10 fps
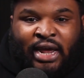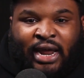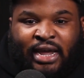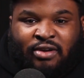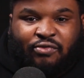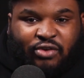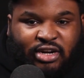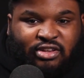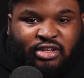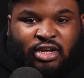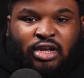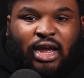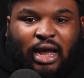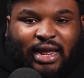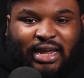Like, your friends,
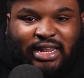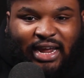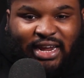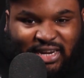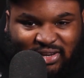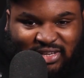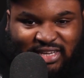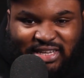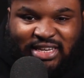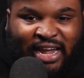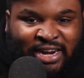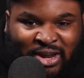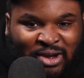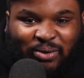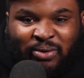
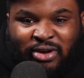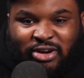no.